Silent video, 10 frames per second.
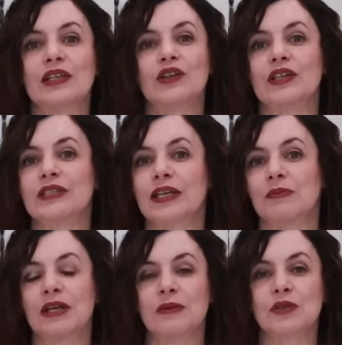the grease
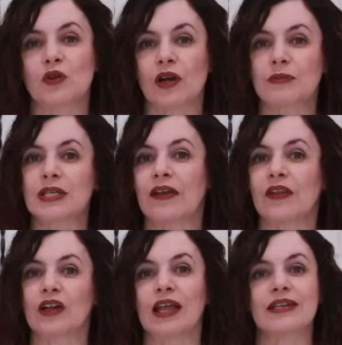can be absorbed and
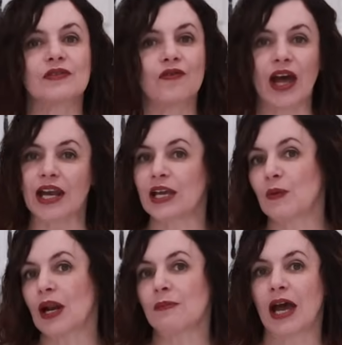they're less fatty
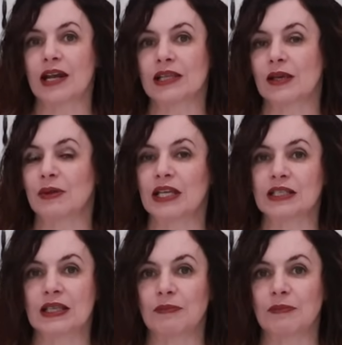when I'm adding them into the